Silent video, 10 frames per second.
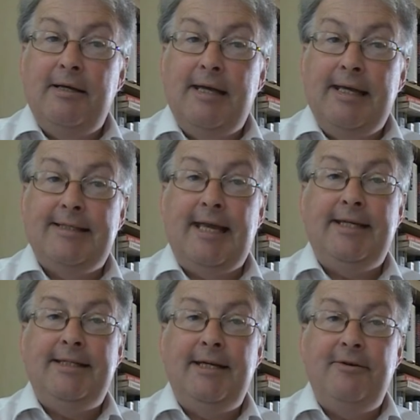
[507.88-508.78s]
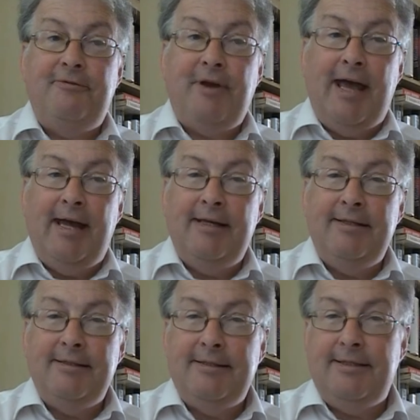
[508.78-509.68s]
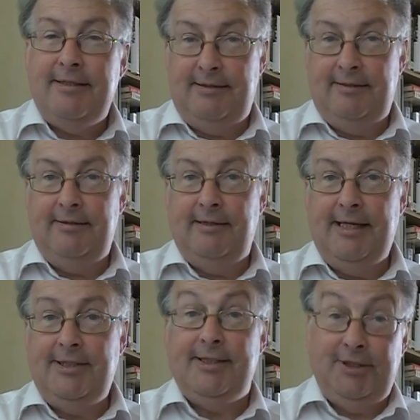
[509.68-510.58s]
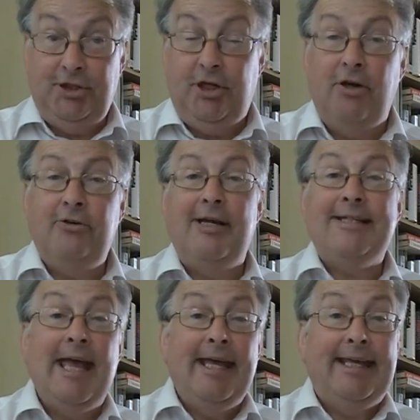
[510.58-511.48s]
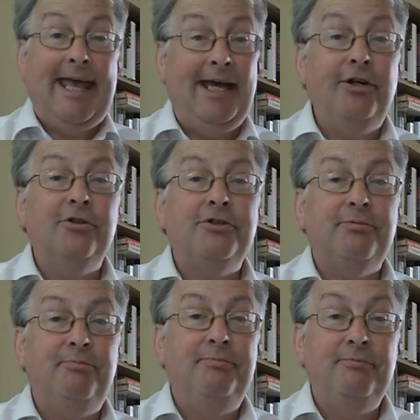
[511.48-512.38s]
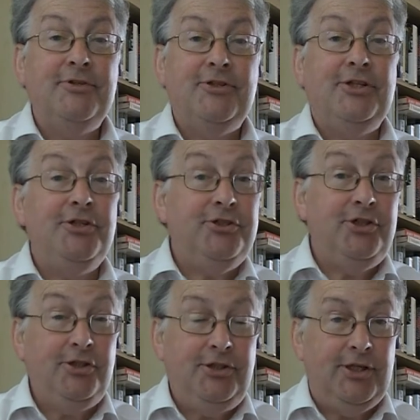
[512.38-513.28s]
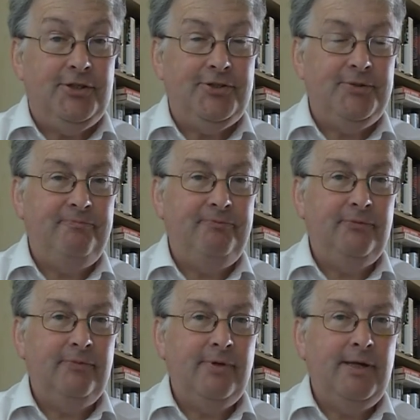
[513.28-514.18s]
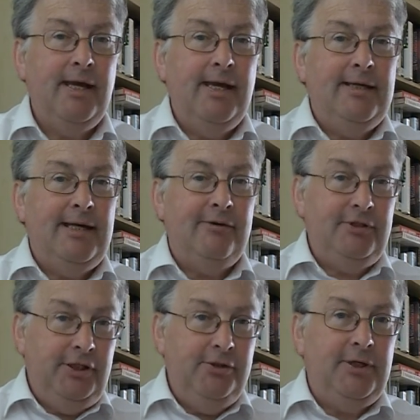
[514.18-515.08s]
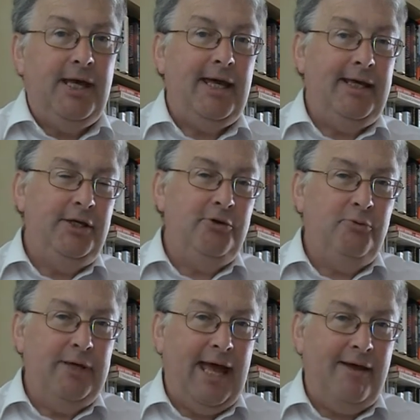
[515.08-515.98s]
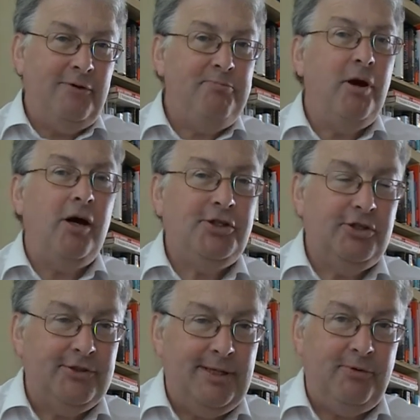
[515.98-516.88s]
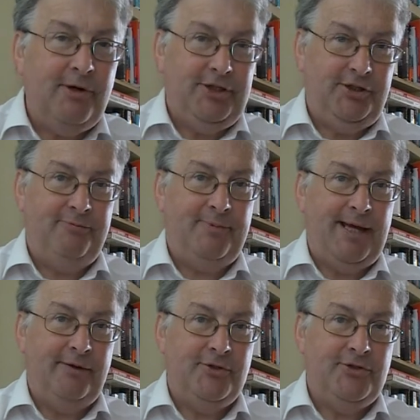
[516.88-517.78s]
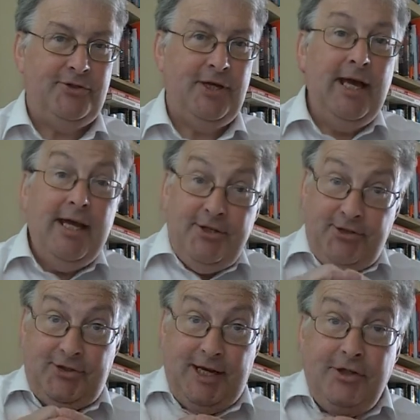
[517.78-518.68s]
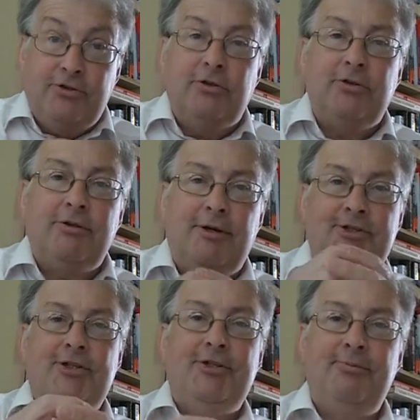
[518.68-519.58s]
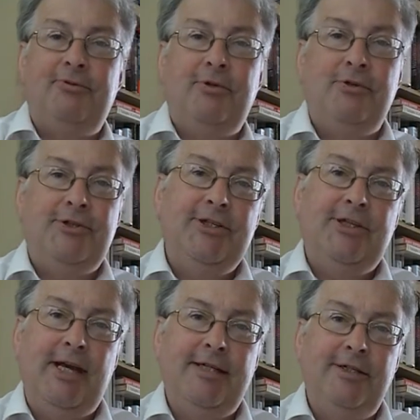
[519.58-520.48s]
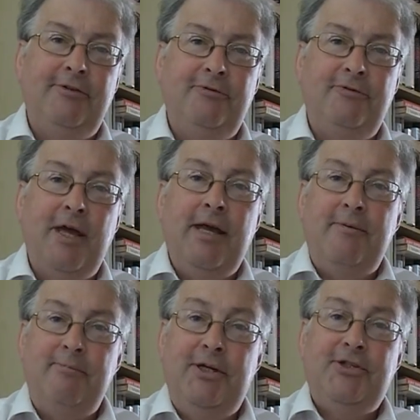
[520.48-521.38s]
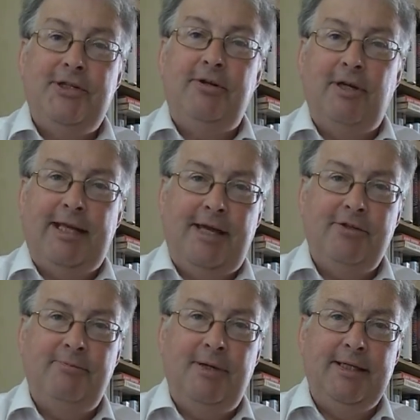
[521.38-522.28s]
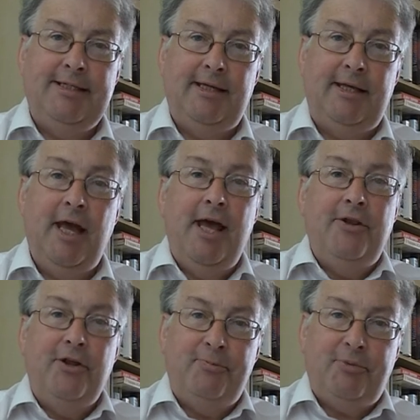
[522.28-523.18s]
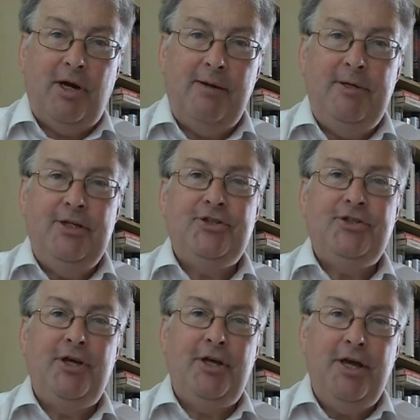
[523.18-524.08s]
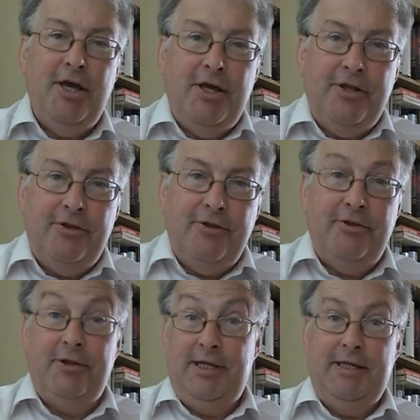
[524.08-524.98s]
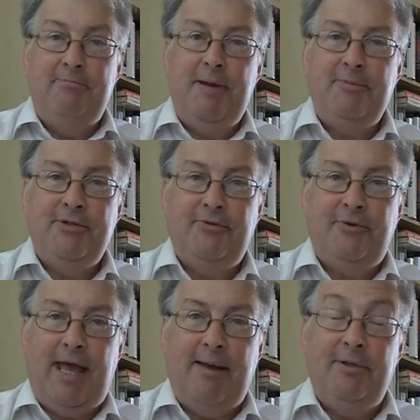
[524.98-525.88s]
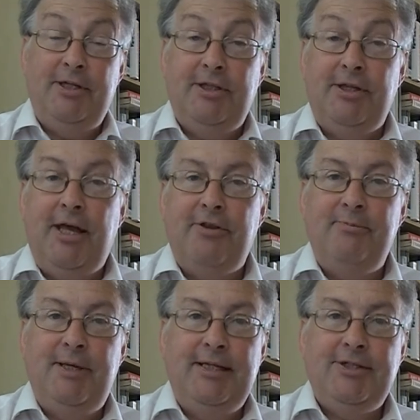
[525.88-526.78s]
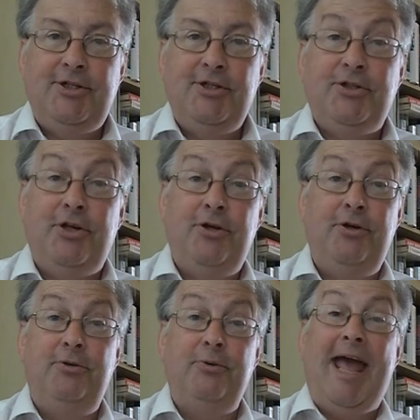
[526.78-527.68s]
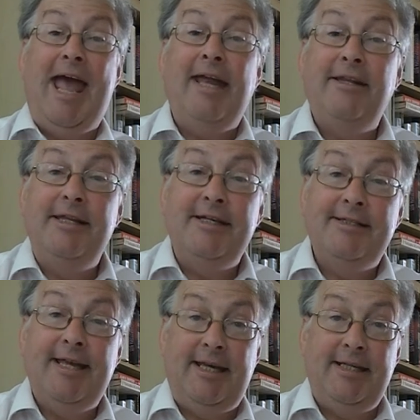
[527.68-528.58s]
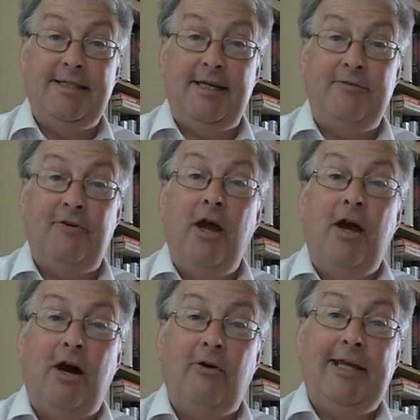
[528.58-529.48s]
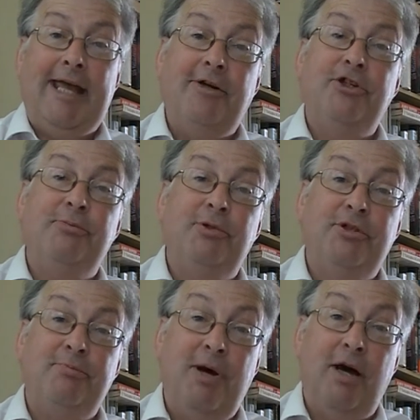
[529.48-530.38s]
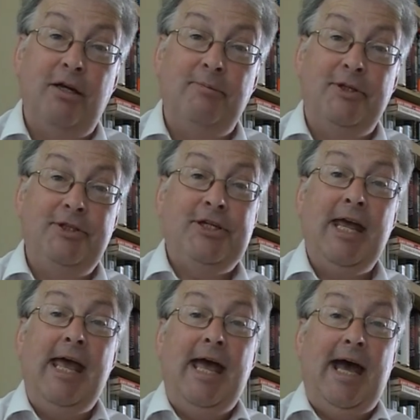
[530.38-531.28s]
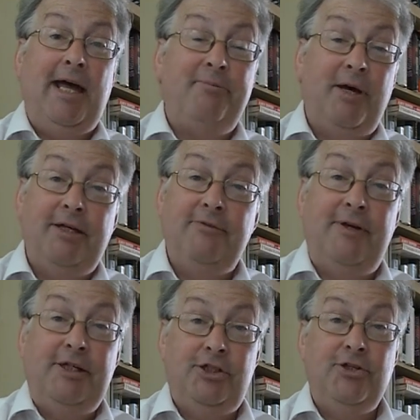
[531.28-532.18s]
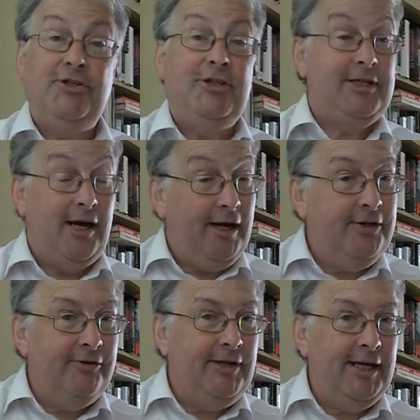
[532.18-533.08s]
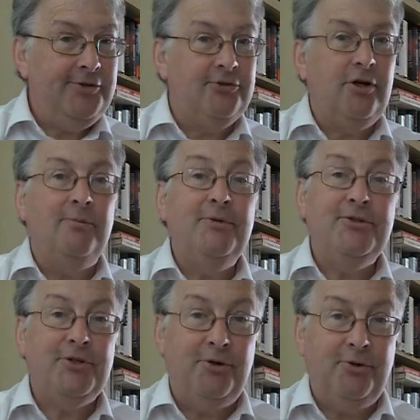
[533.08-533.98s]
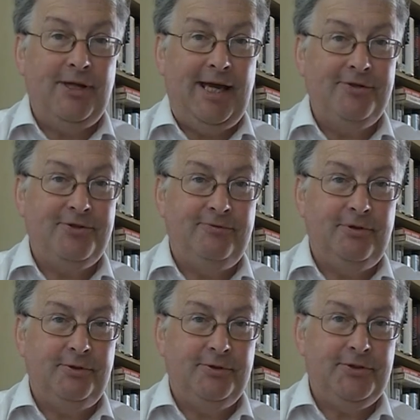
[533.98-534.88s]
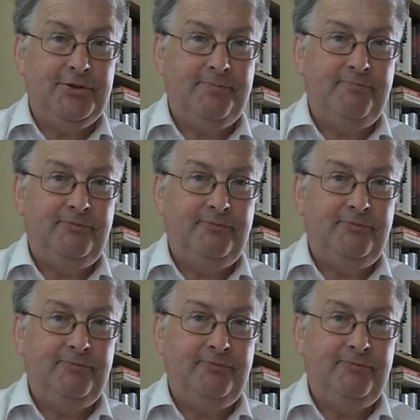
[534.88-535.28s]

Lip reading: executive and the legislature, Congress, cannot sit as judges. Now in the UK we have a partial separation of powers. Central to our system, of course, is the idea of ministerial accountability, that the Prime Minister, the members of Cabinet and the other ministers who head the executive are accountable to Parliament and by convention sit either in the House of Commons or the House of Lords.